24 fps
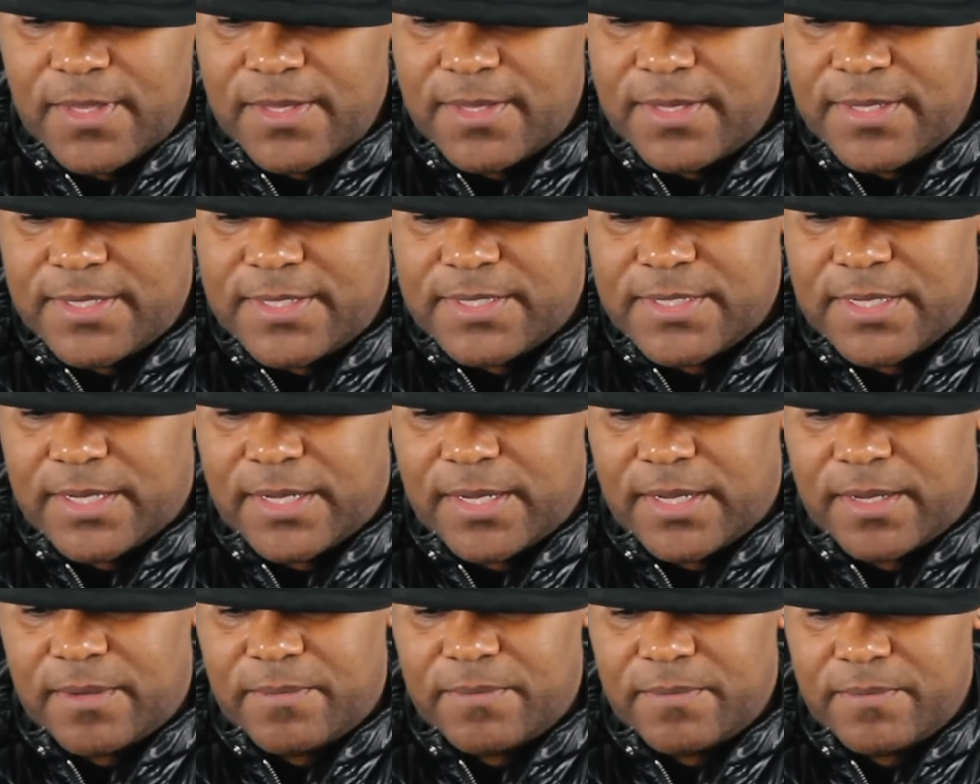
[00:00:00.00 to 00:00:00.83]
it's
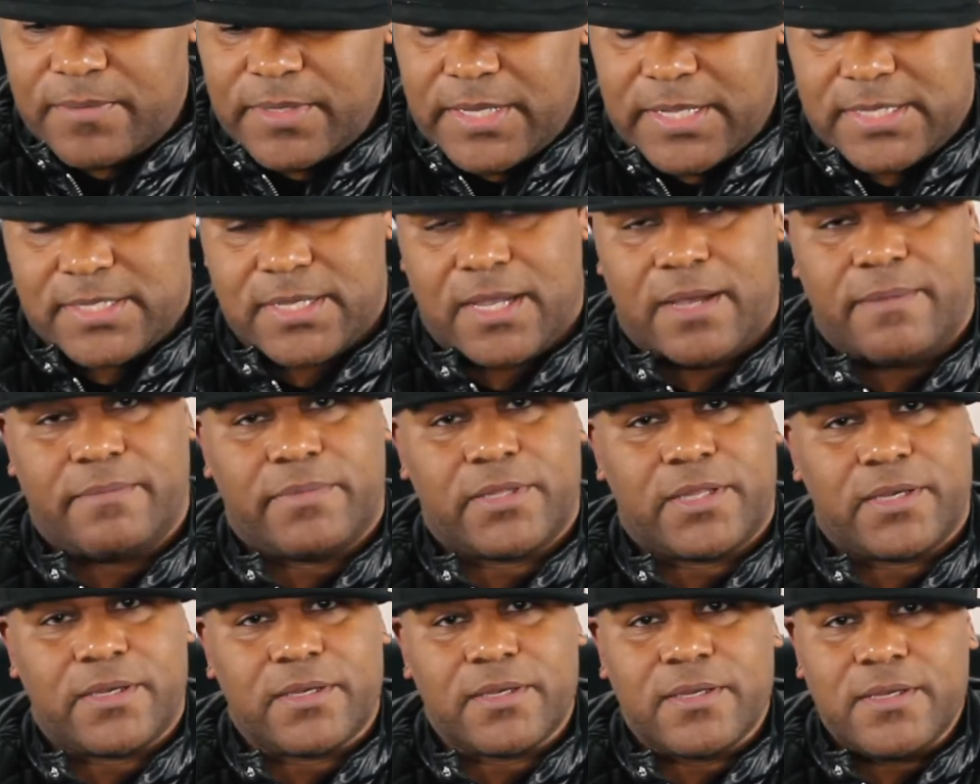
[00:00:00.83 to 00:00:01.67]

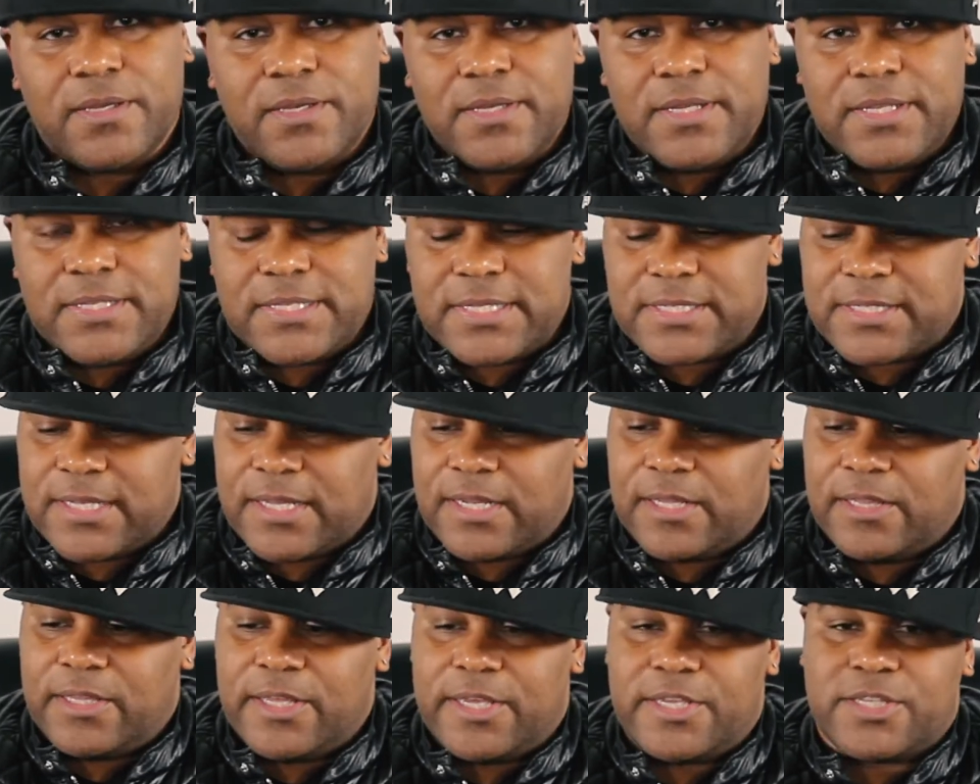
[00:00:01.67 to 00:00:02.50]
humbling, to
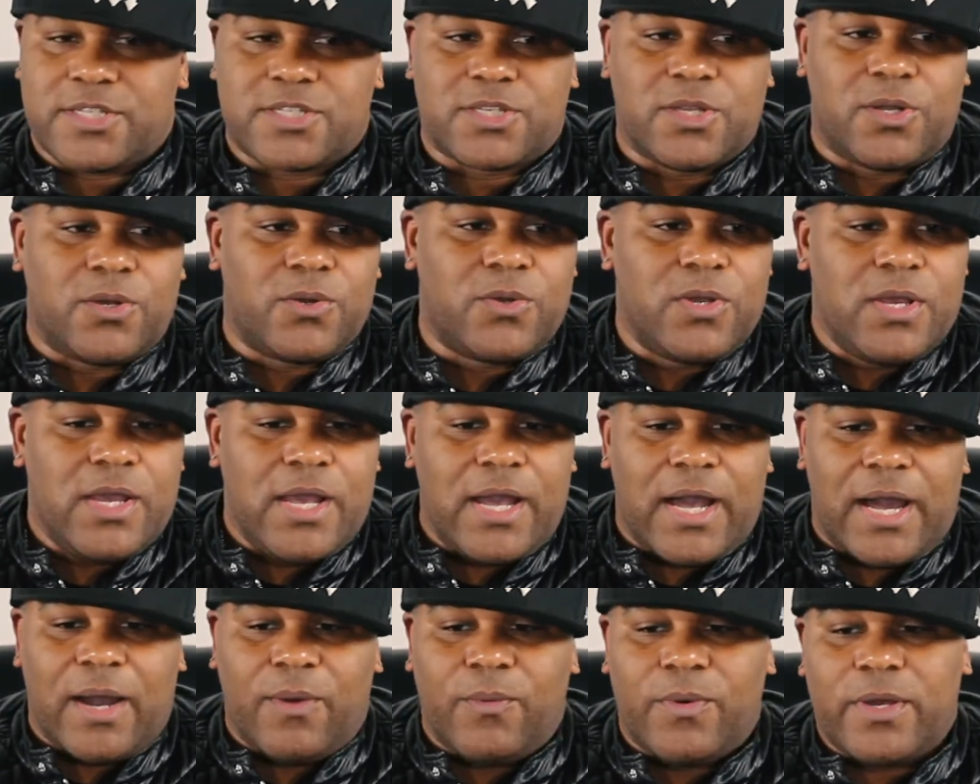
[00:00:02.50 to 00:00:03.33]
say the least. So
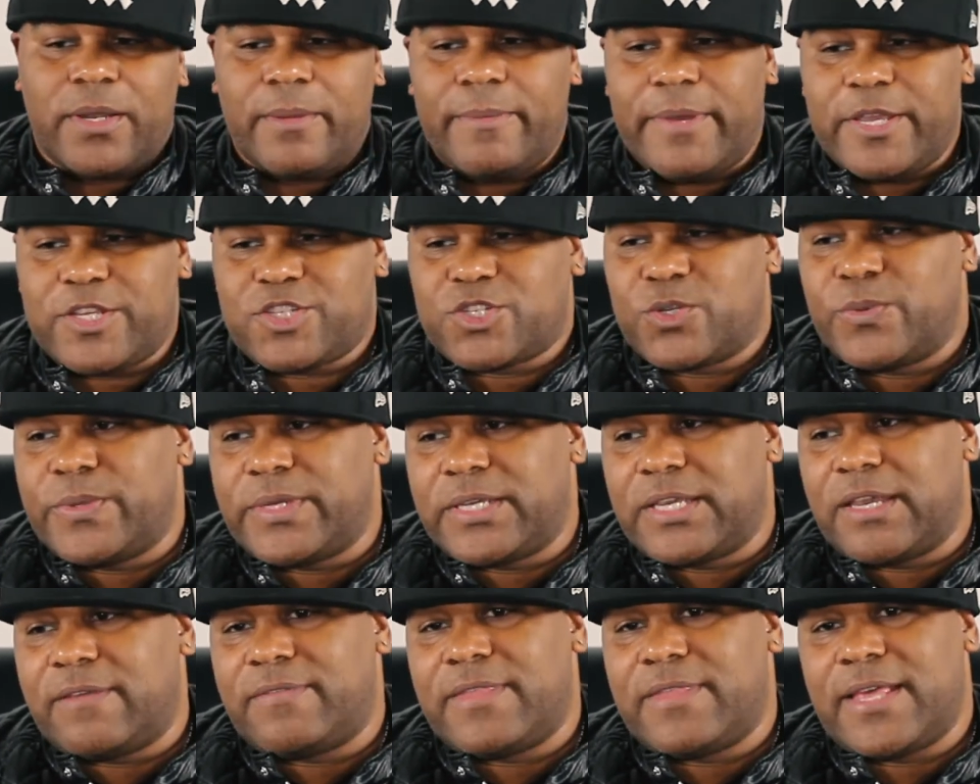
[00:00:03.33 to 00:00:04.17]
I want to make sure
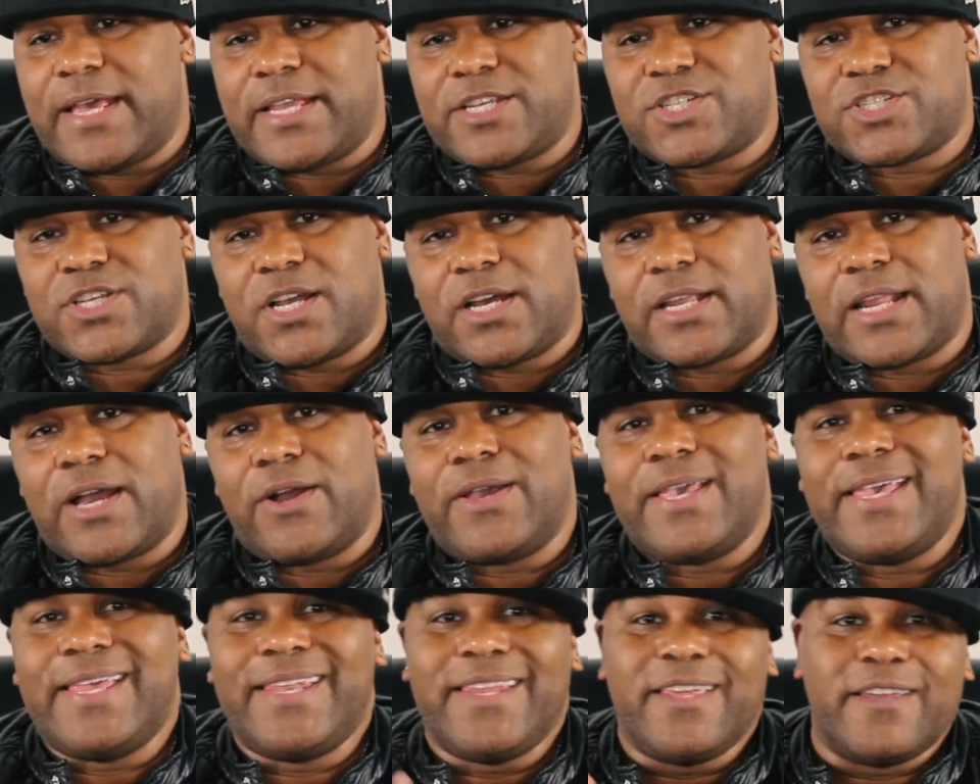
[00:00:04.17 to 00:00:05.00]
we give that shout
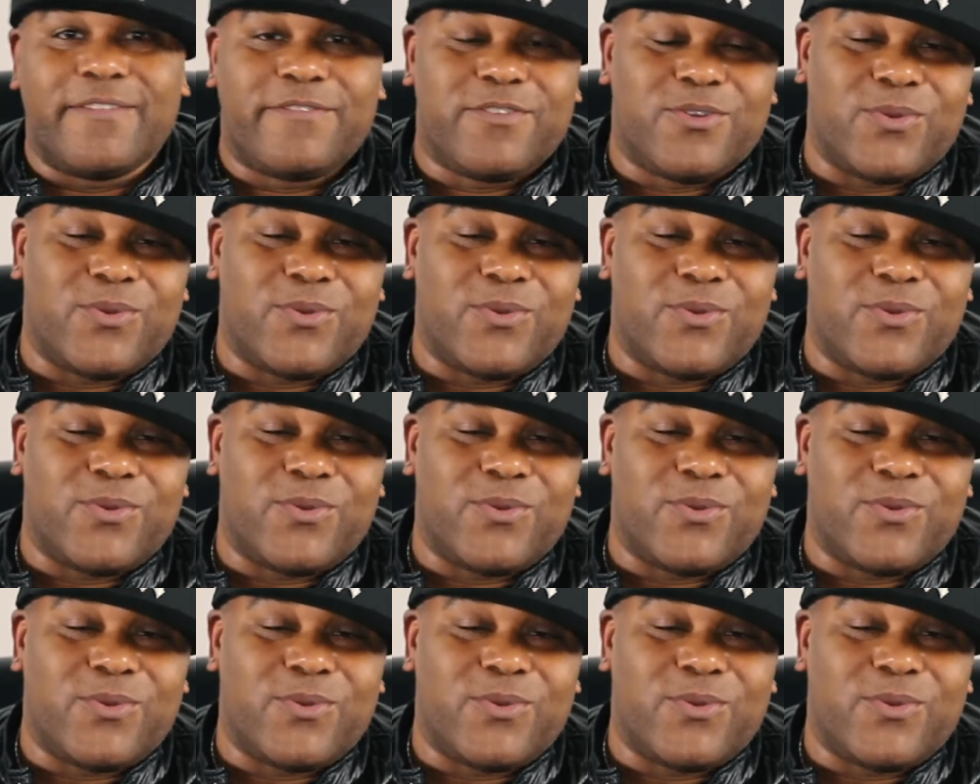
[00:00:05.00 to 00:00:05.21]
out. Any of